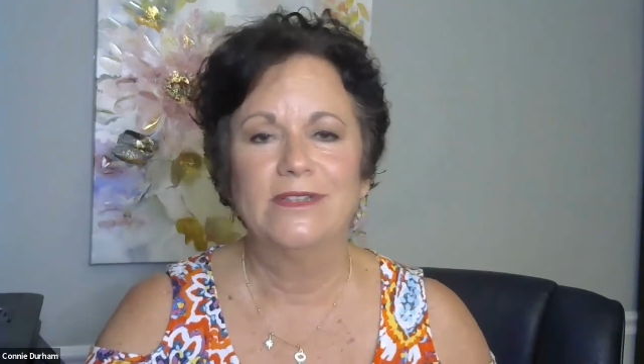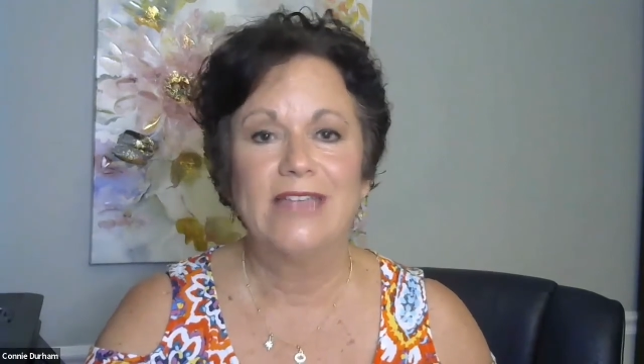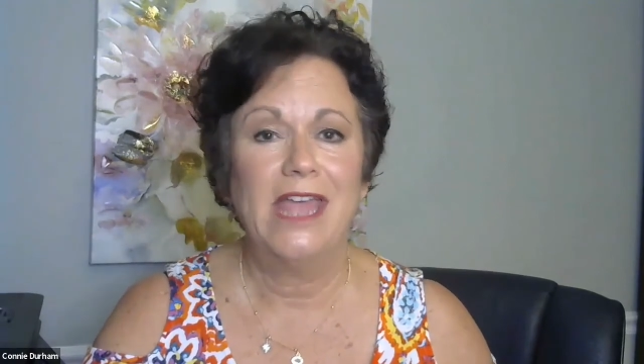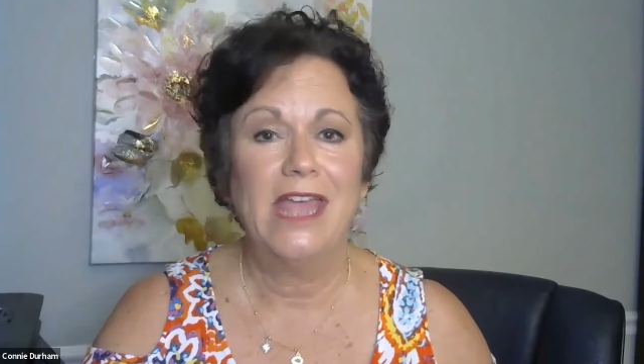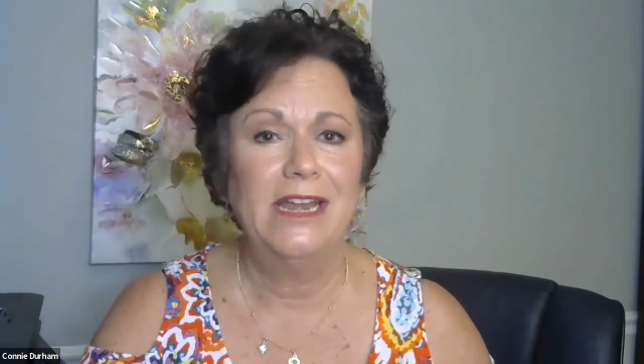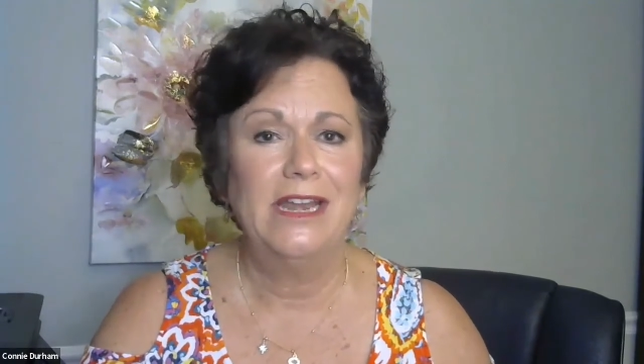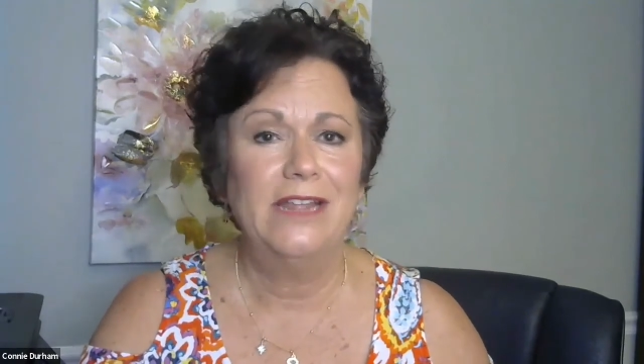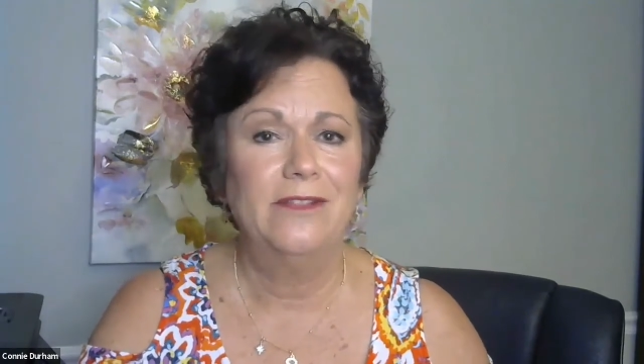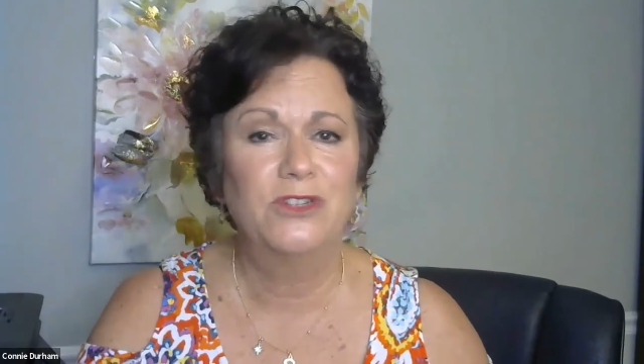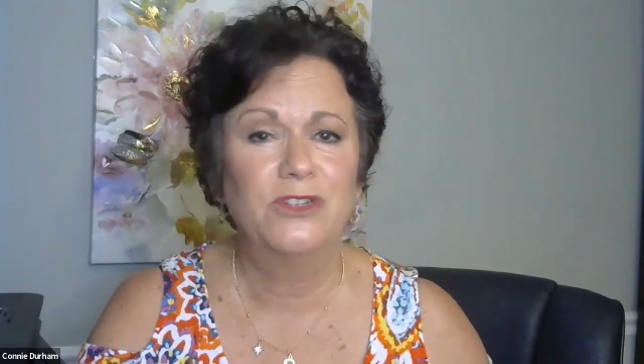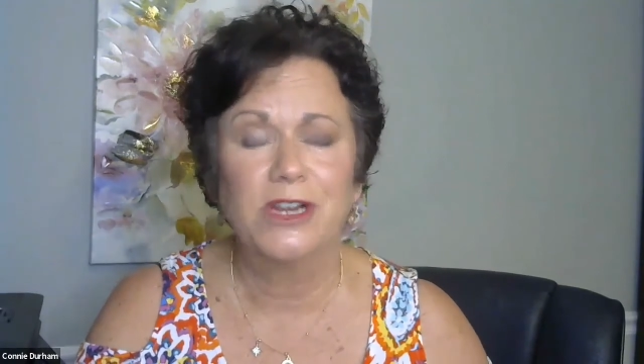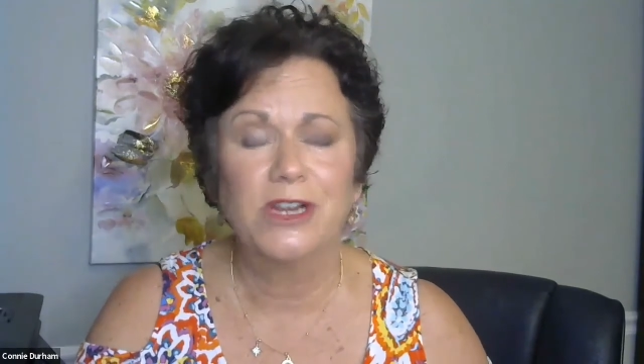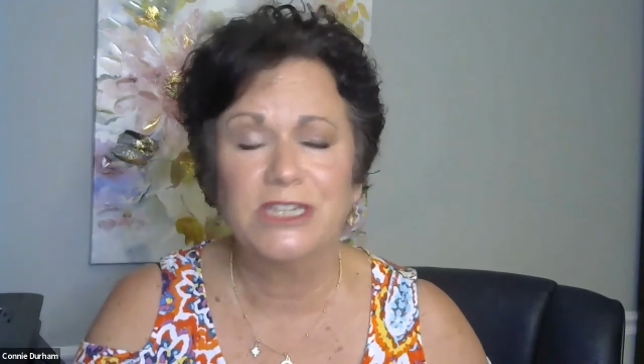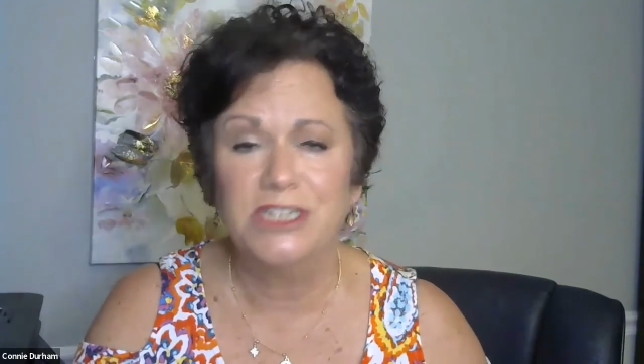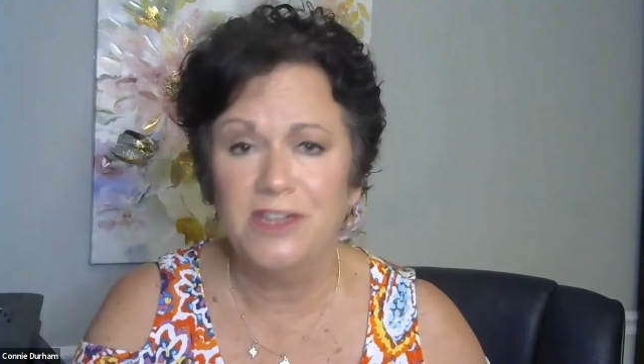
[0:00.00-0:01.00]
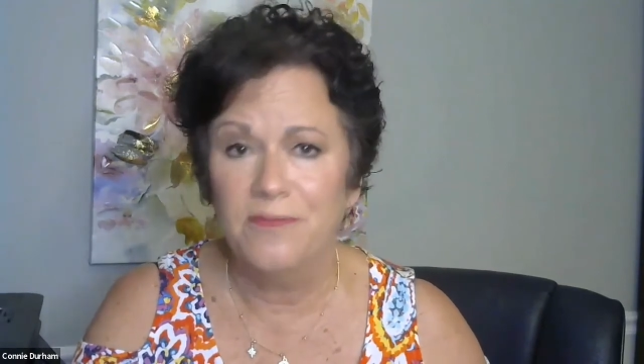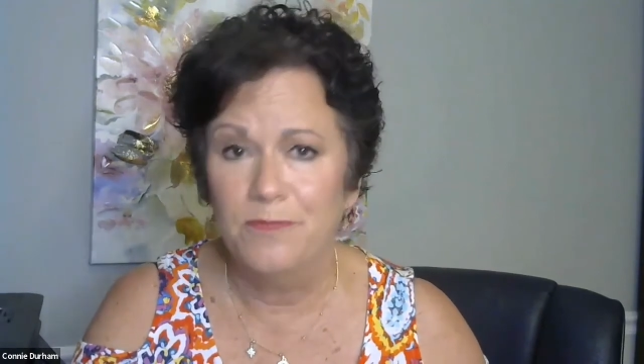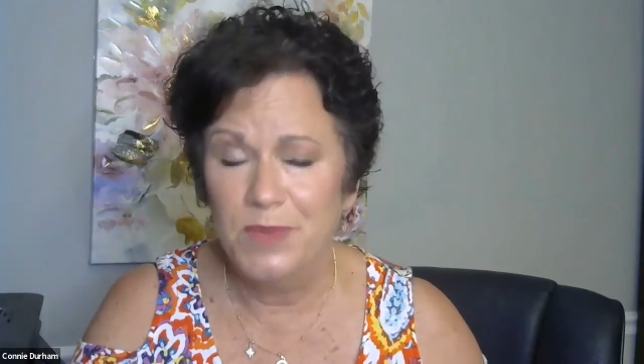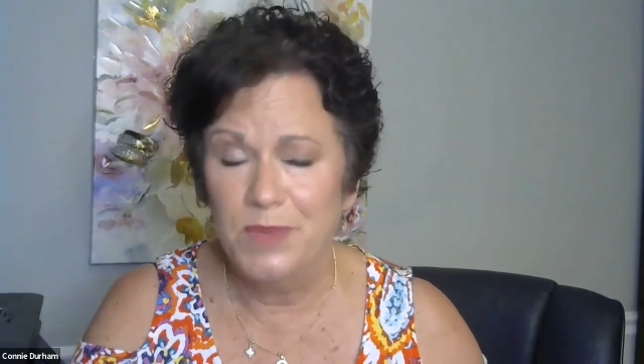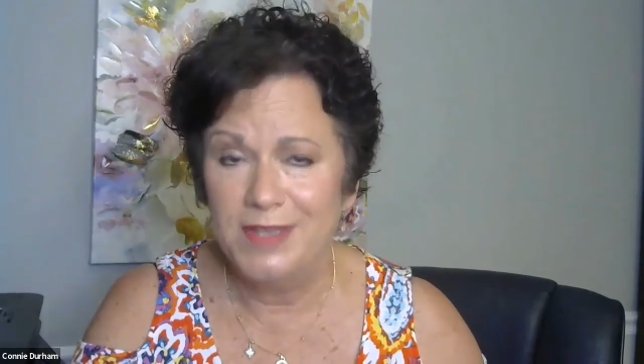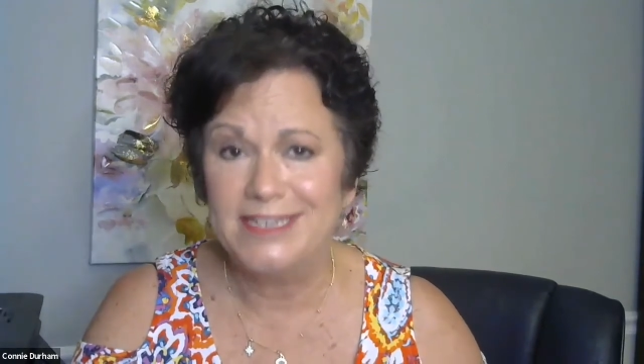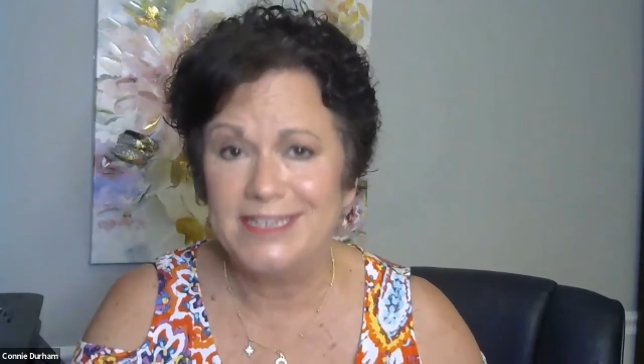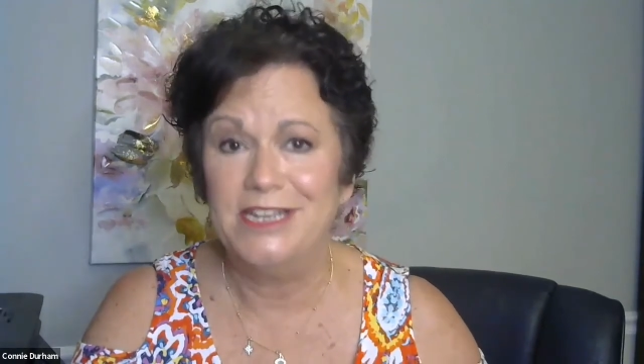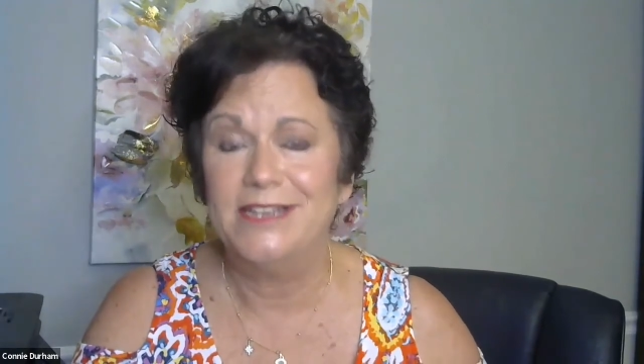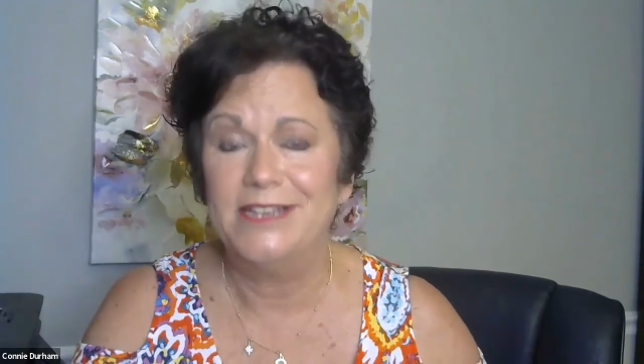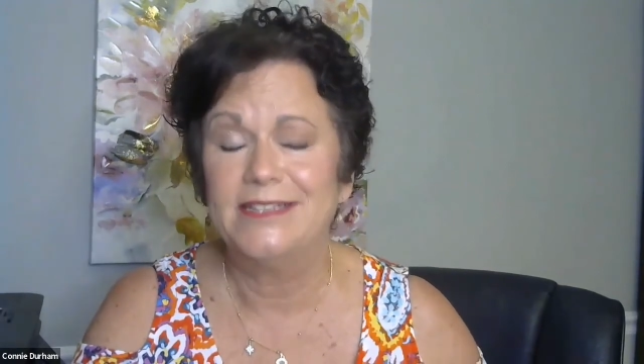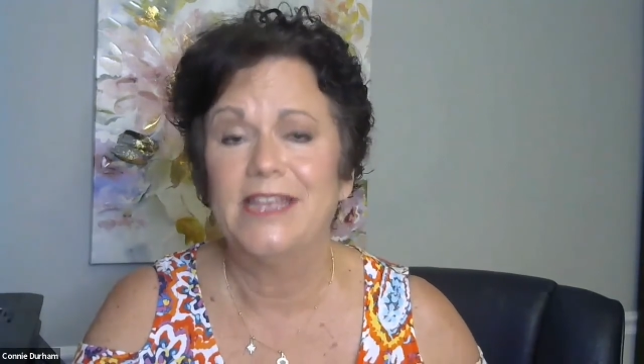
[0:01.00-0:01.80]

headed in the direction of business